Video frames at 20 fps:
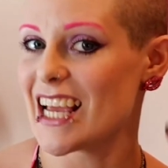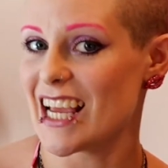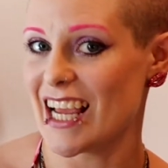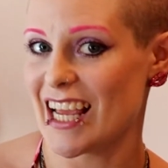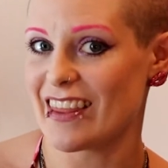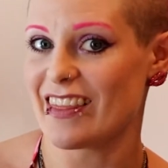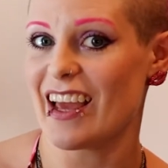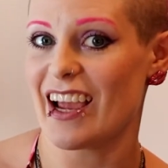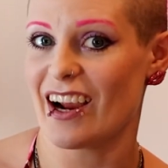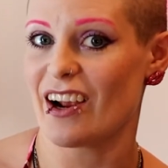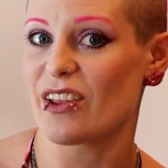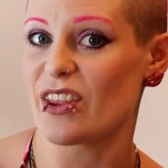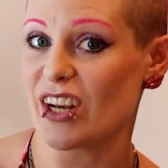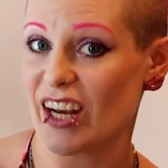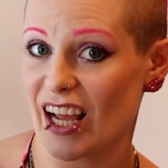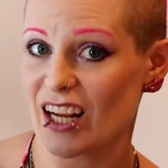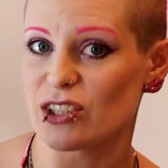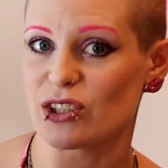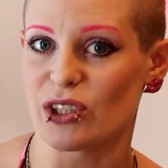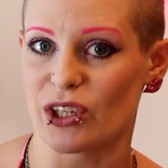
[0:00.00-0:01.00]
in the hair, the
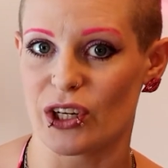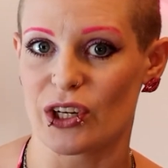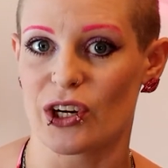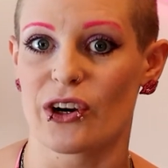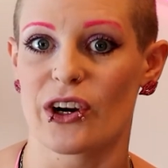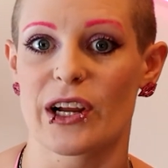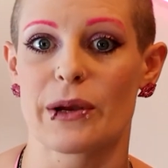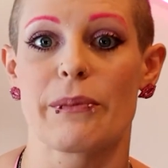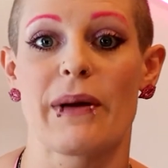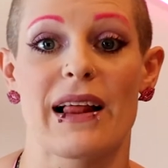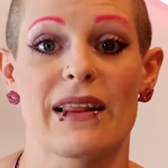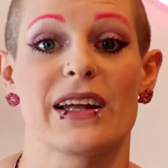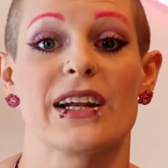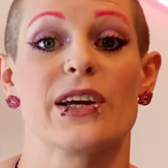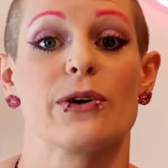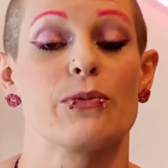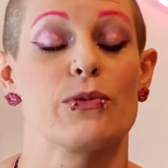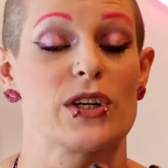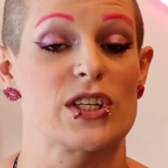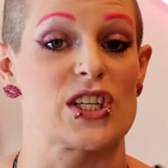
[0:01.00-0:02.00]
naturally occurring
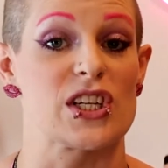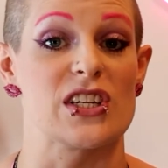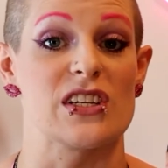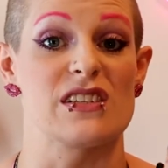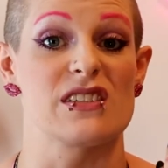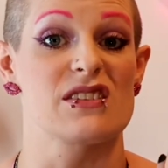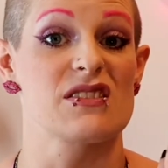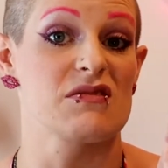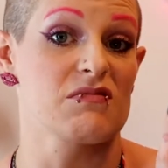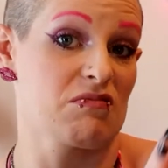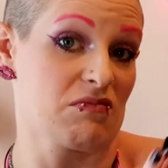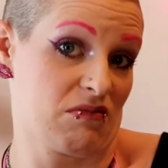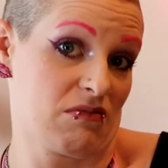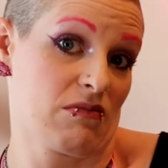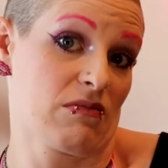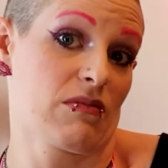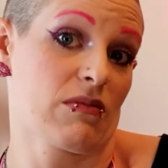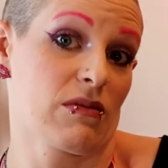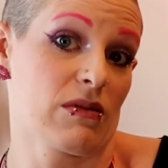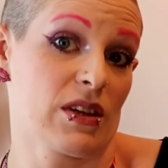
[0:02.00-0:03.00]
melanin, which is
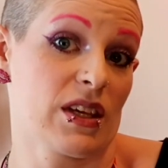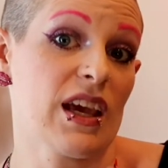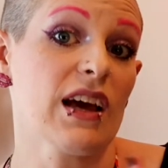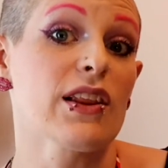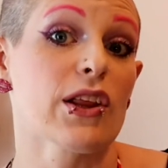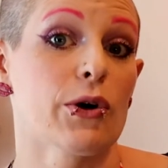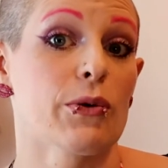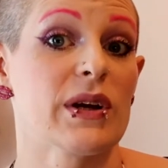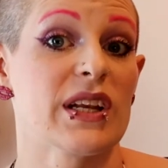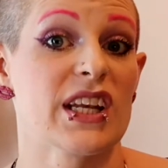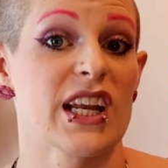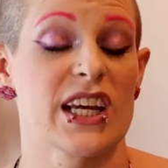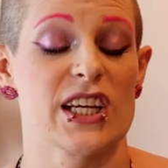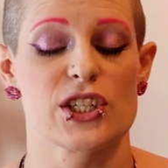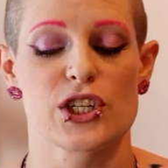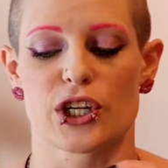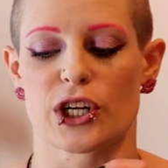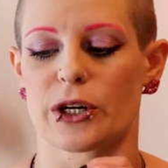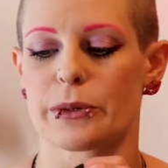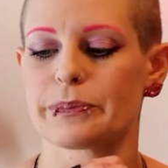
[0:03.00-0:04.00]
yellow in
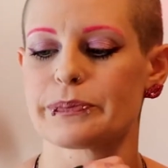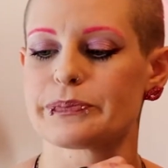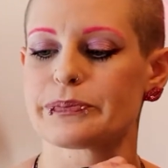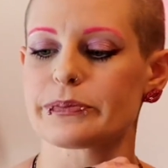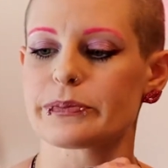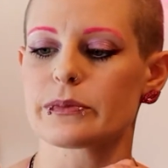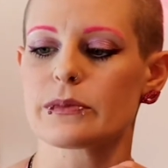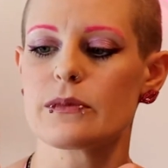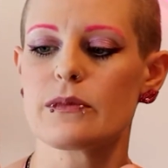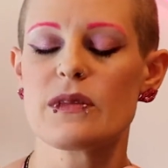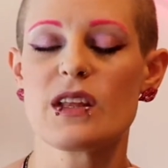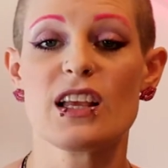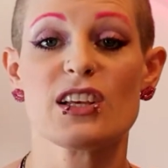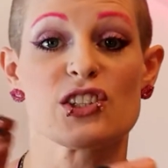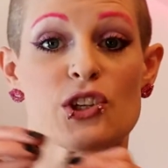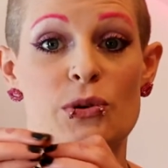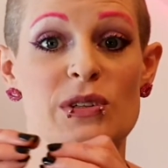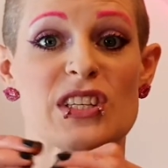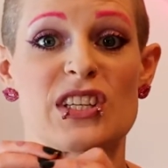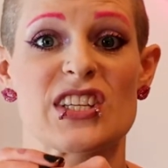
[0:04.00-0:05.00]
nature.
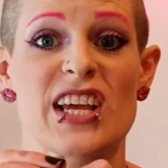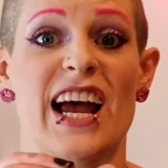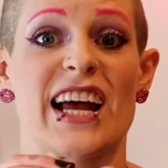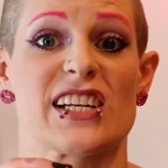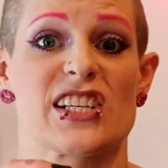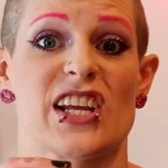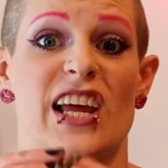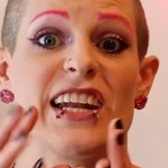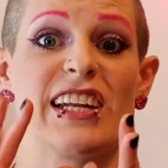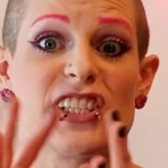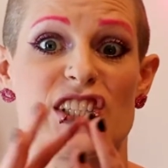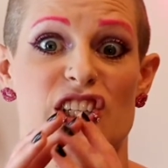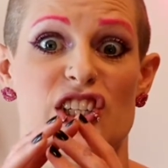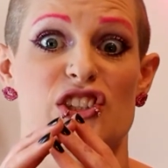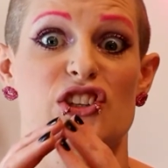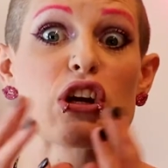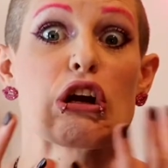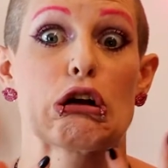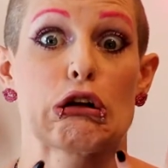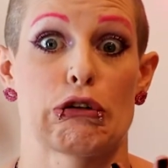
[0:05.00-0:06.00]
So it's attached and it's
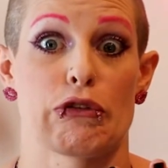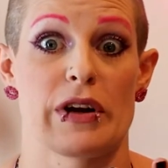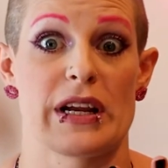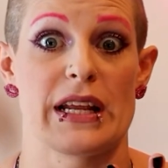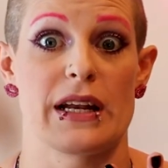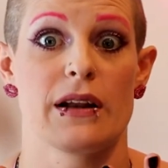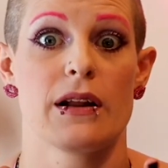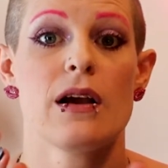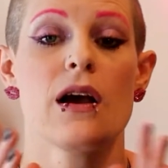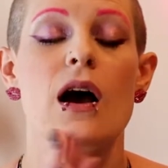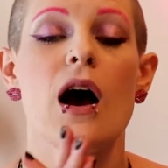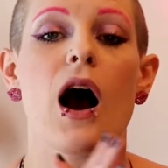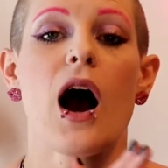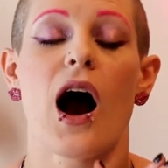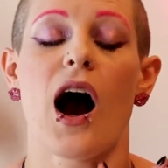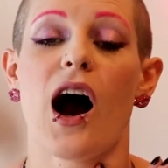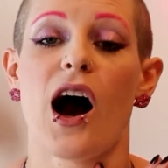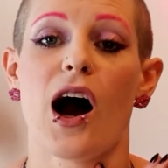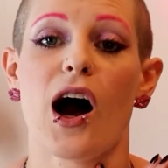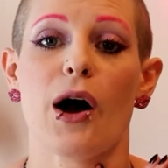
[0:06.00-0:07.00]
just great.
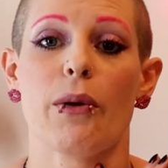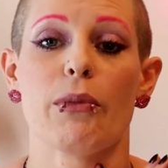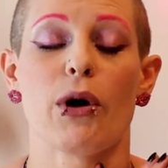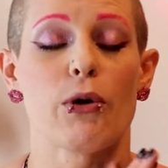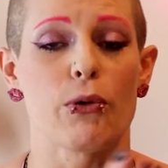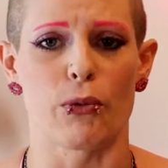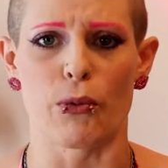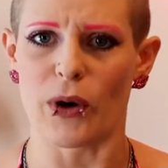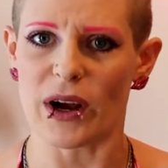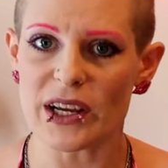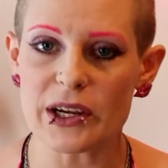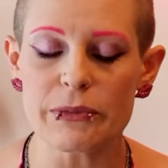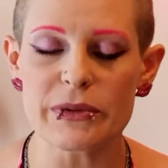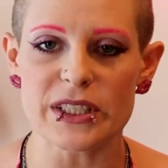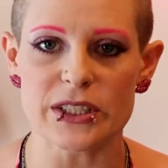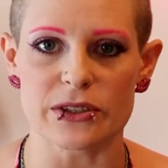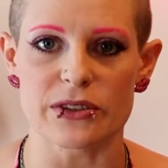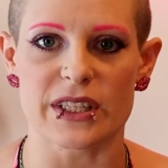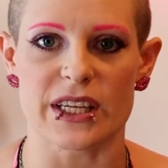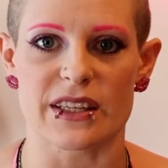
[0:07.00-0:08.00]
What can we
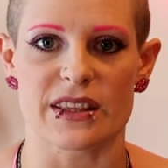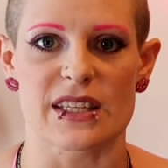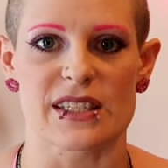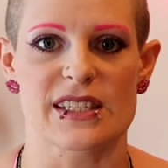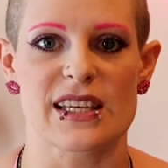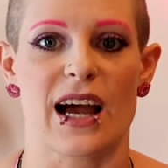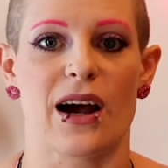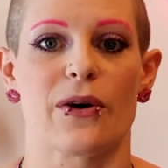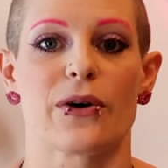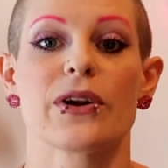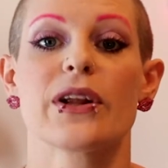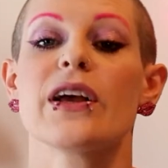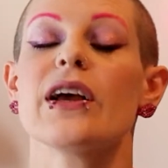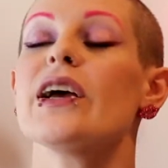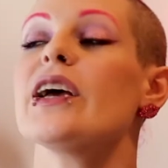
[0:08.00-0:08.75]
do to get this out?